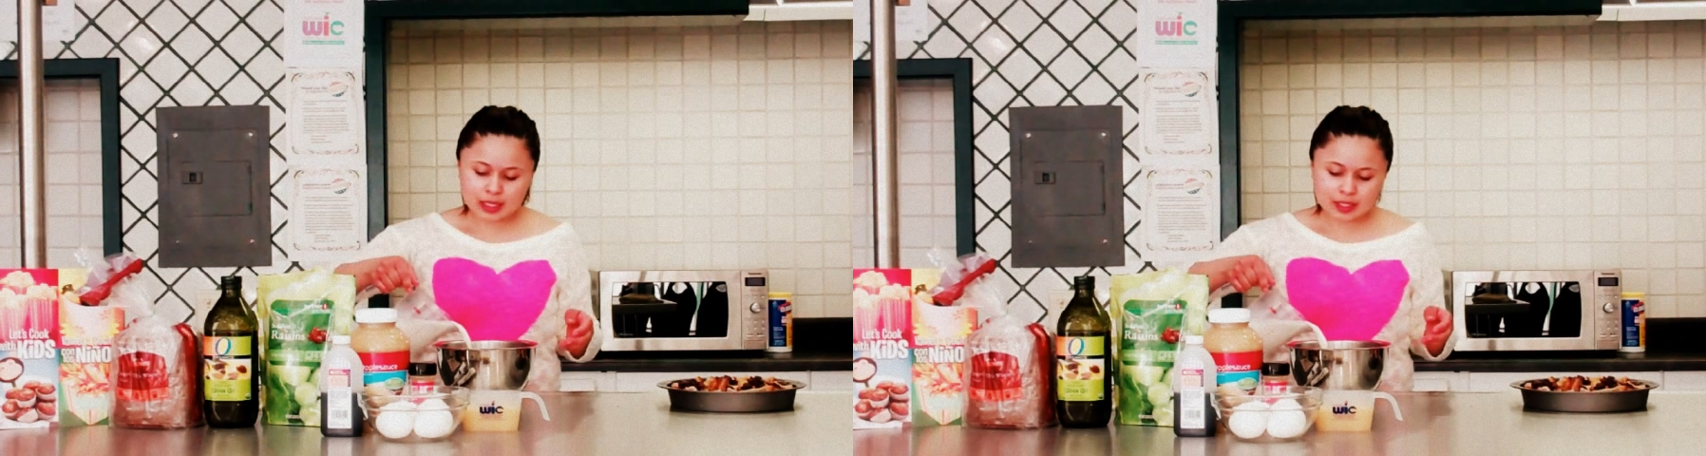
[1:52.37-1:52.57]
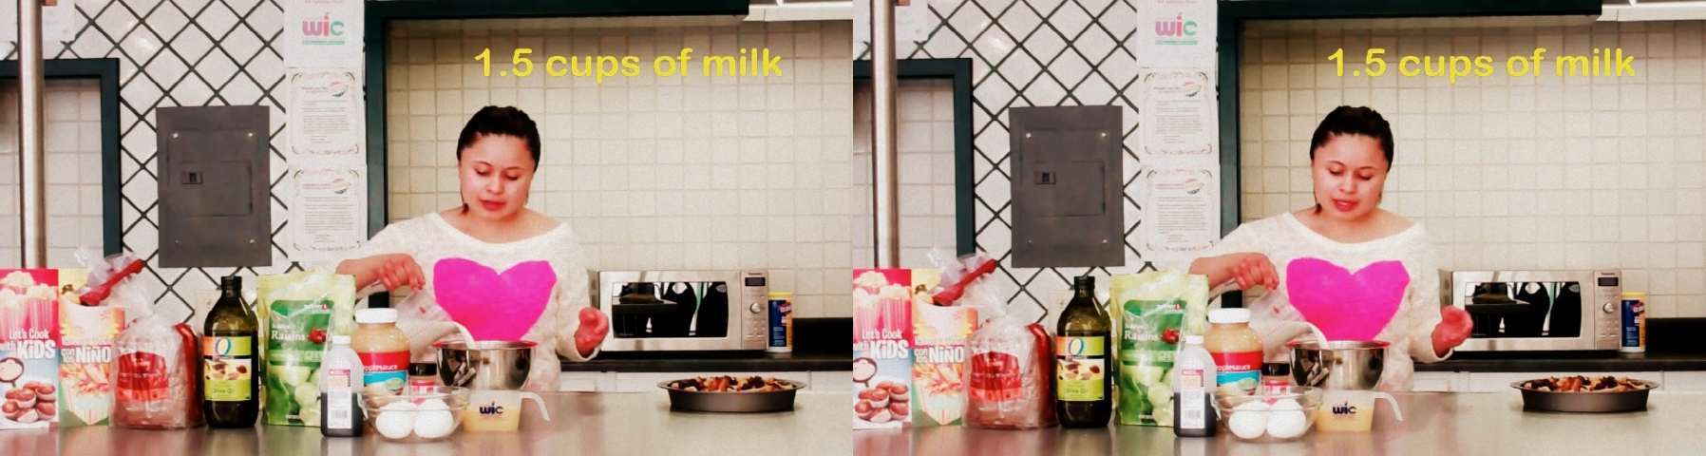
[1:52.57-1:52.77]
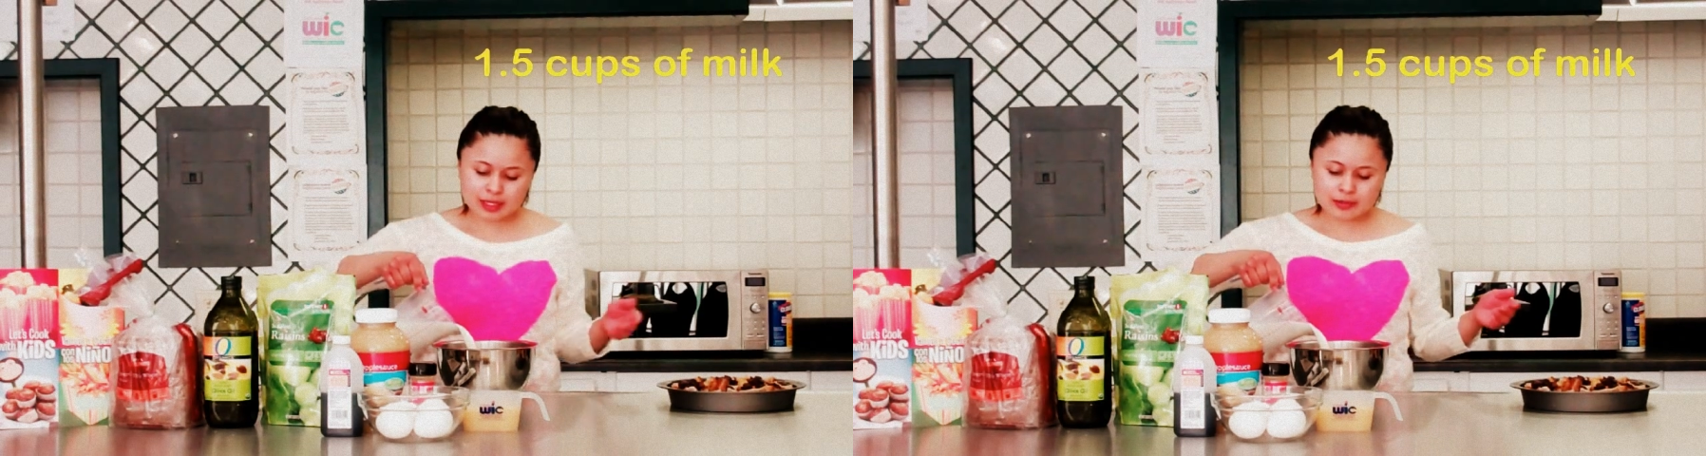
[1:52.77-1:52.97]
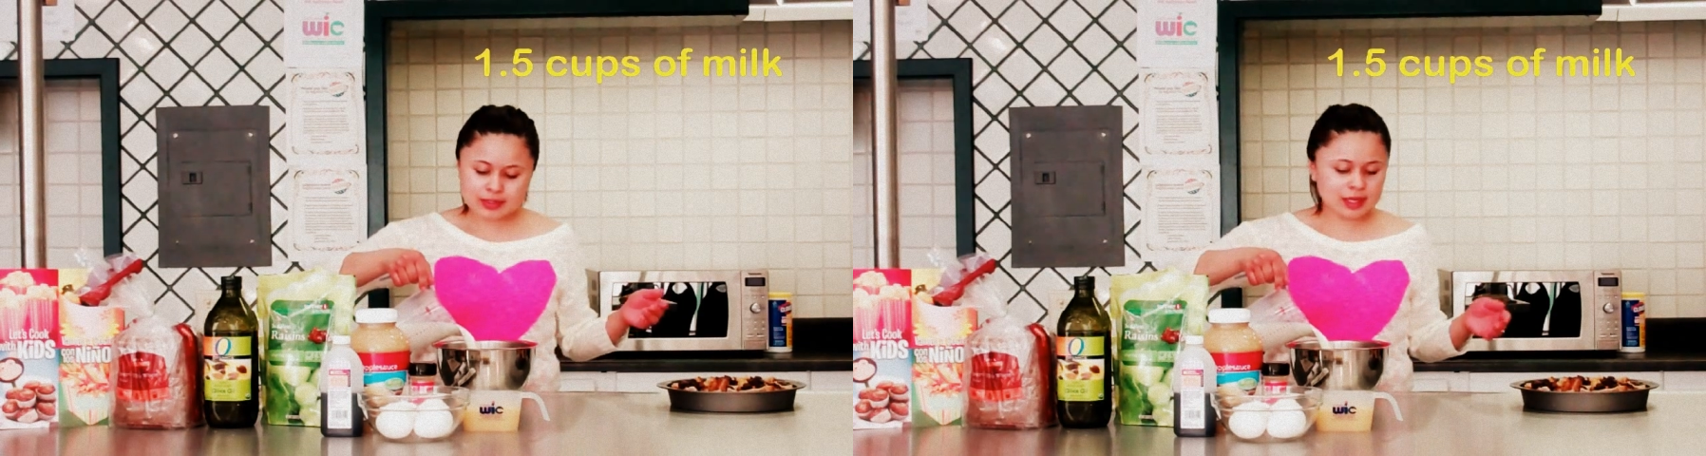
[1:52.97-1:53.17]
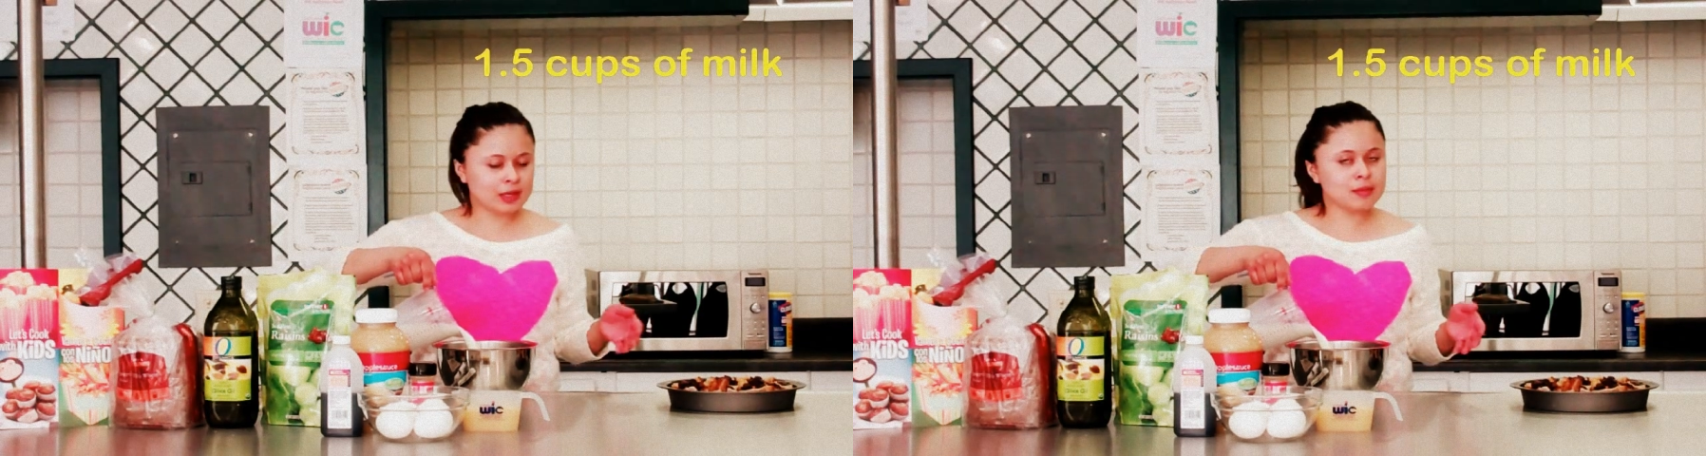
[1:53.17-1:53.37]
and you can
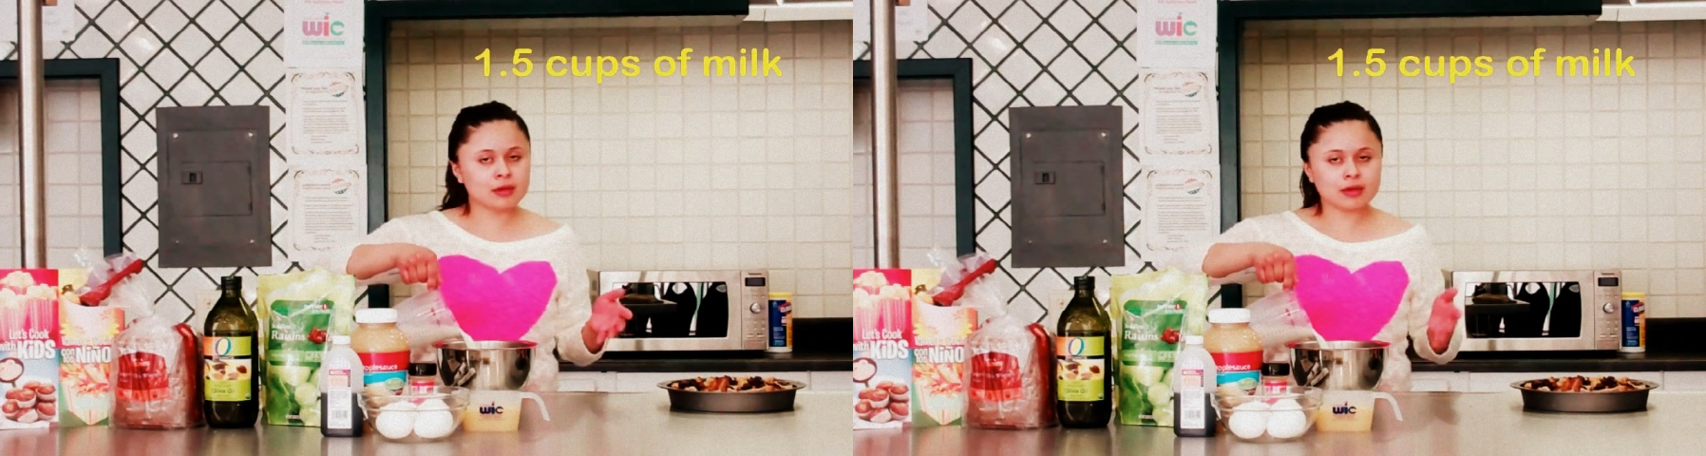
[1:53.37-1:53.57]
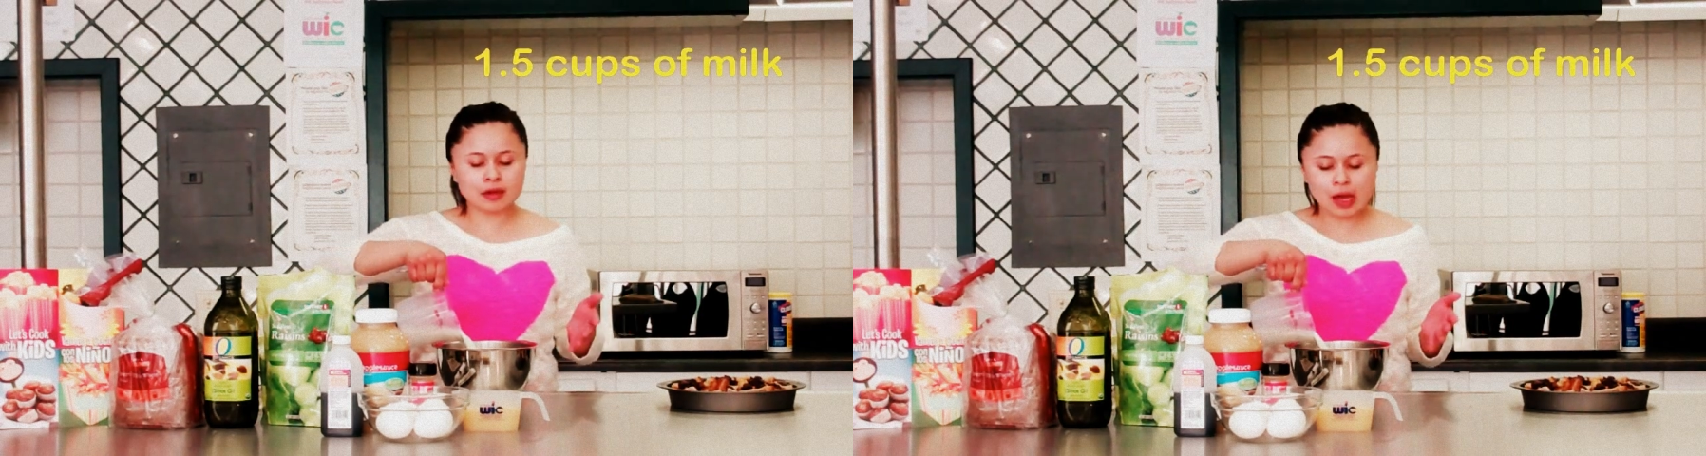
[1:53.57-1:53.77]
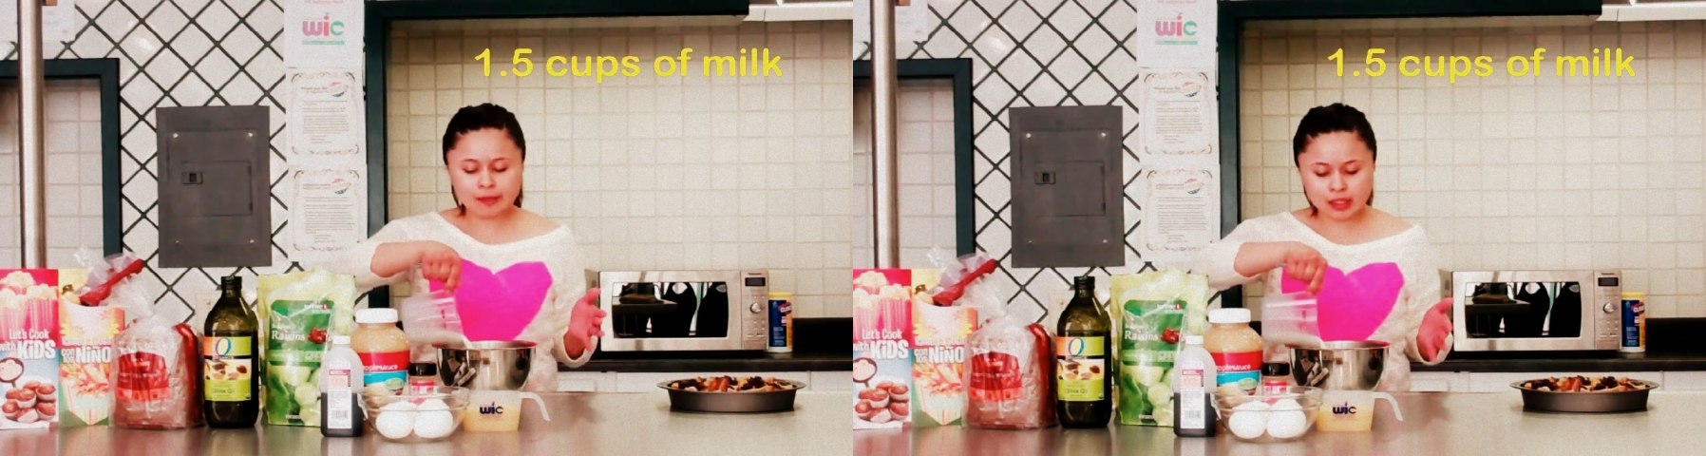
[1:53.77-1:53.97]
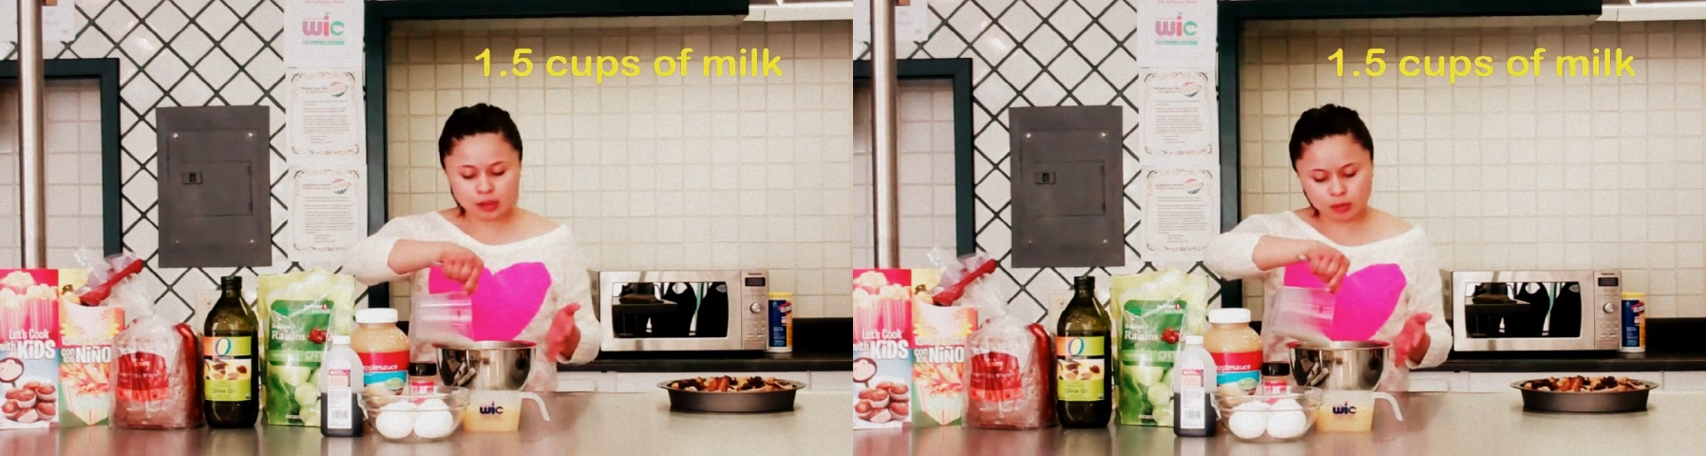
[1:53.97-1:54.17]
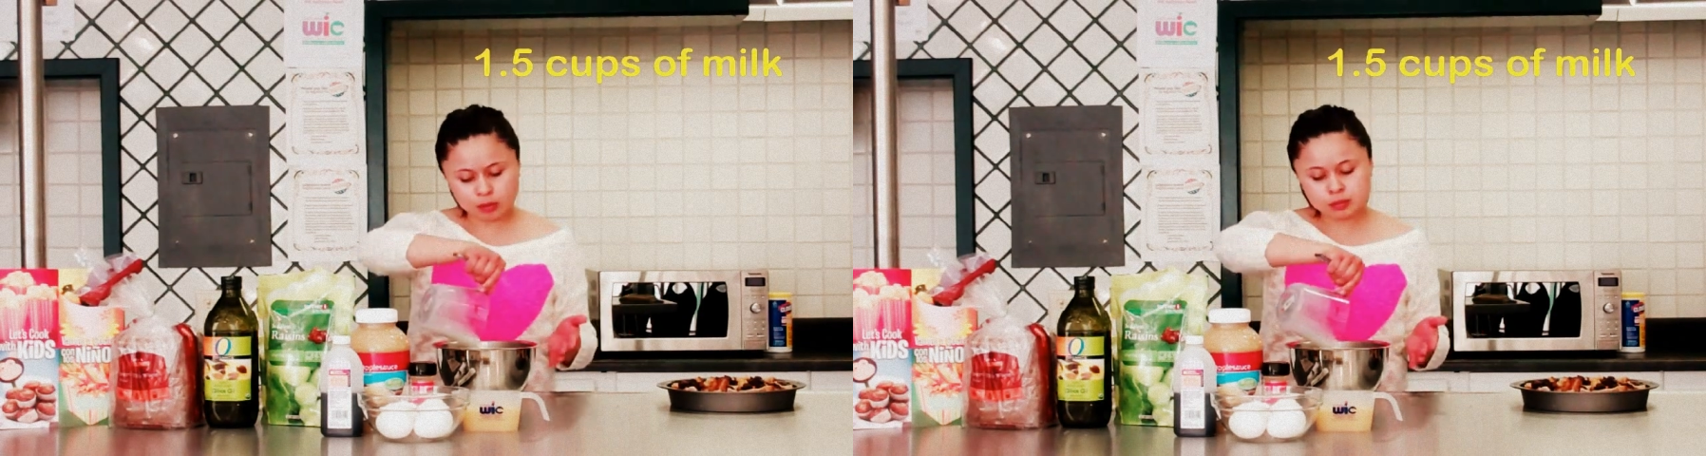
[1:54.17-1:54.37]
use any milk you have
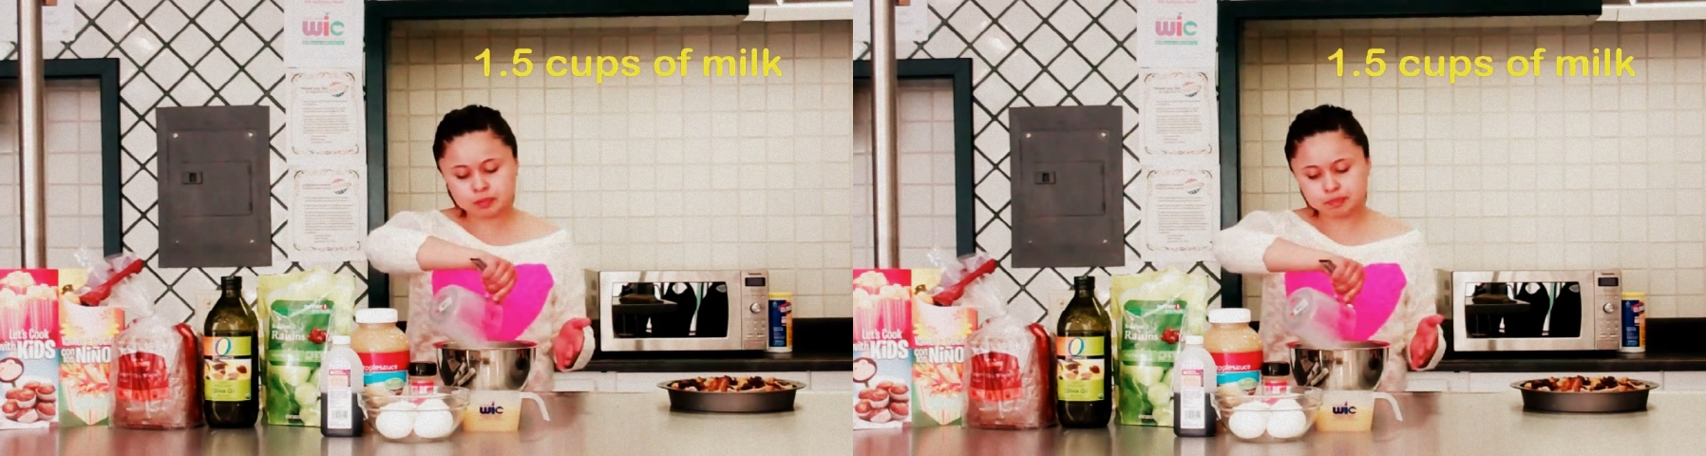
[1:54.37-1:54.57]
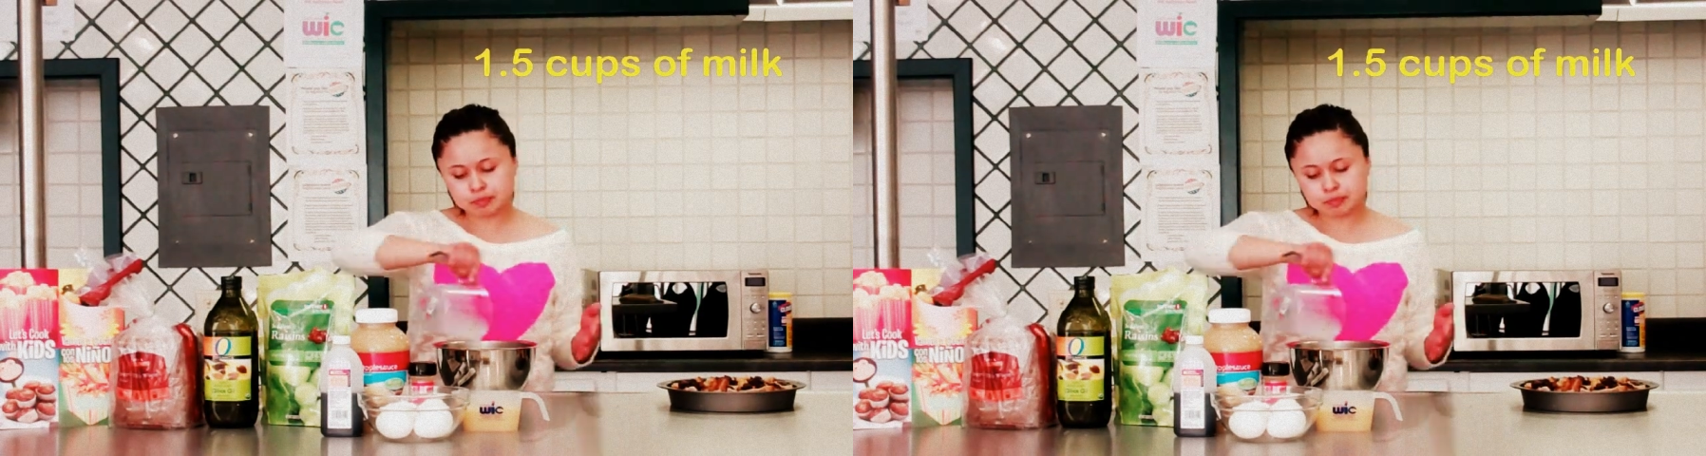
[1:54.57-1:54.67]
at home,